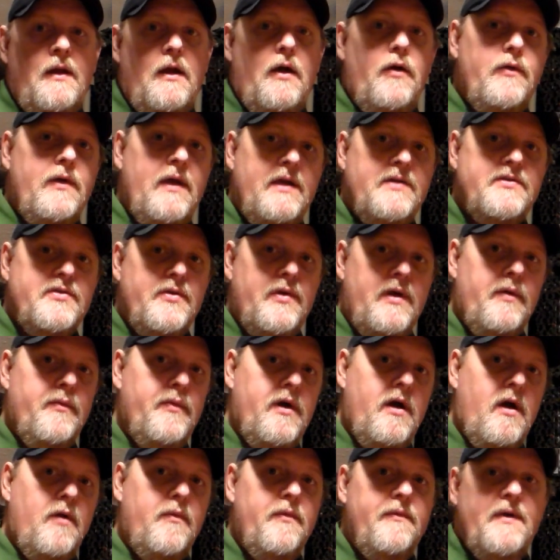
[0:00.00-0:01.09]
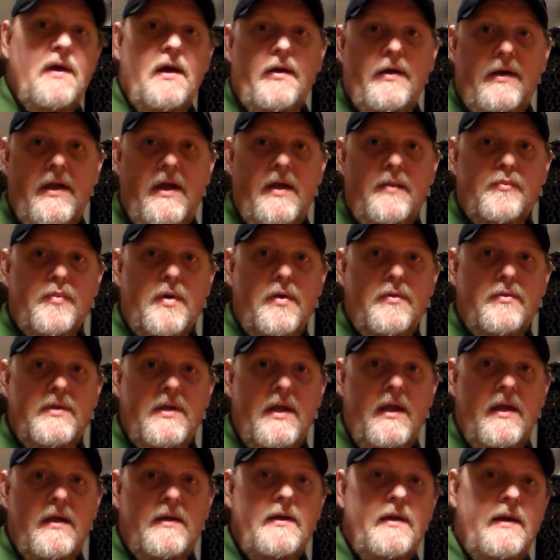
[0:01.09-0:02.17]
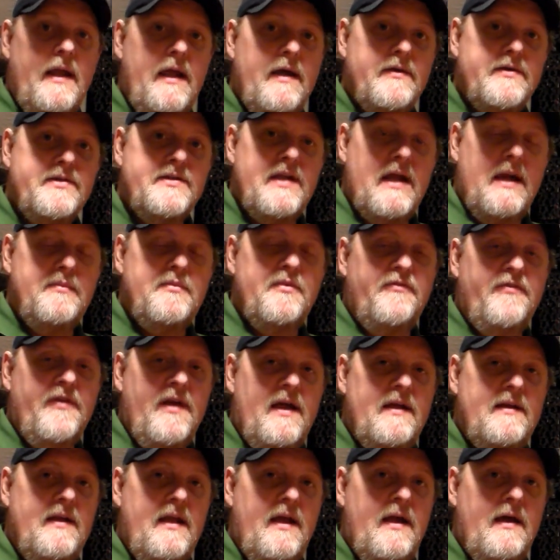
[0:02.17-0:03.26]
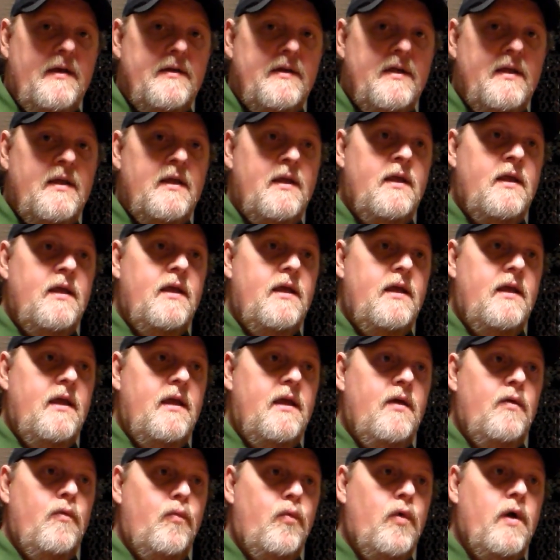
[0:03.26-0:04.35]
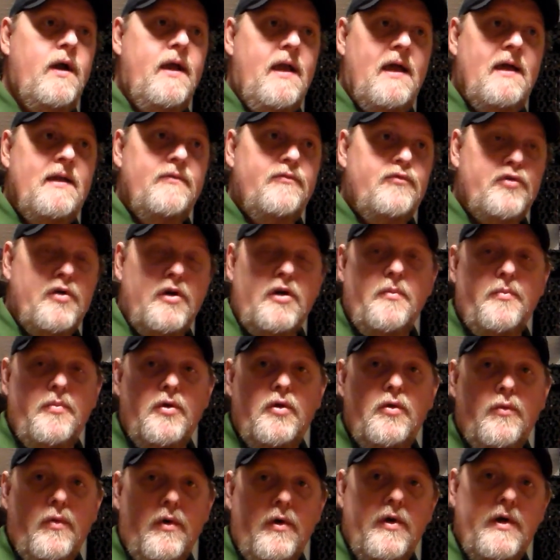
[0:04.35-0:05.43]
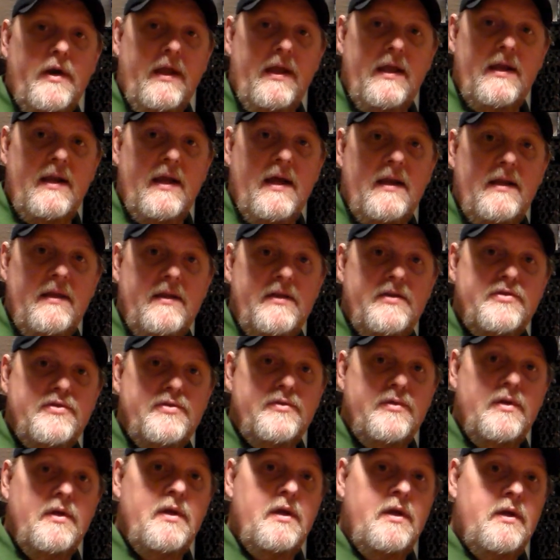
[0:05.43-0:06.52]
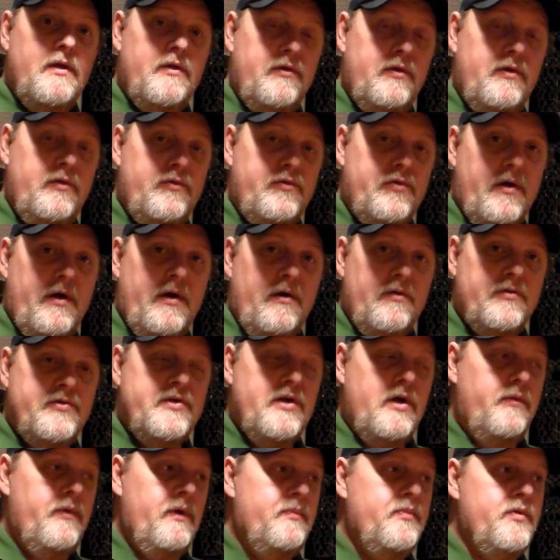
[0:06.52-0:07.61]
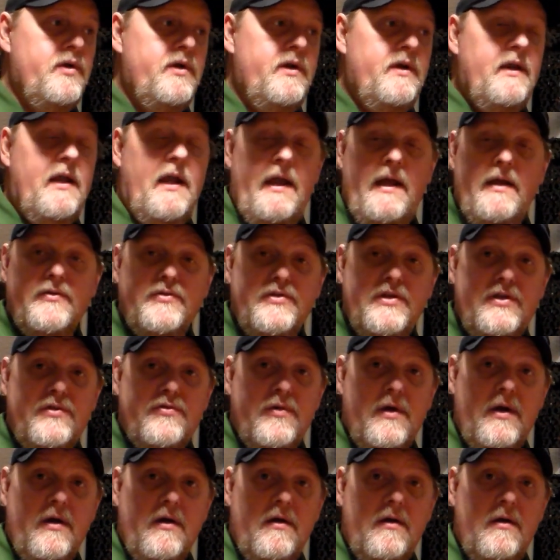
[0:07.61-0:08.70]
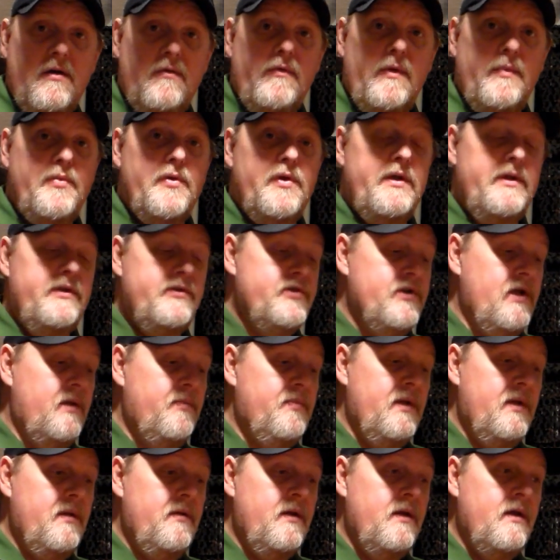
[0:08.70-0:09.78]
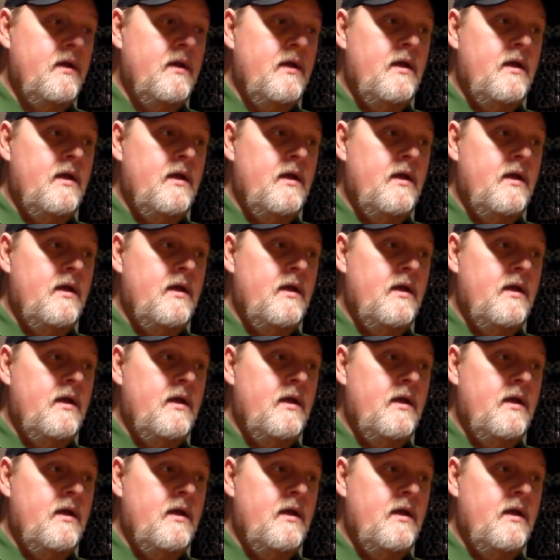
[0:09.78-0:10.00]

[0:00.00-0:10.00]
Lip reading: Okay, so here we are. We've got our gun broke down, and now it's time to find out what kind of trigger pull we're going to get out of this new trigger. So we put in an ALG trigger, we put in JP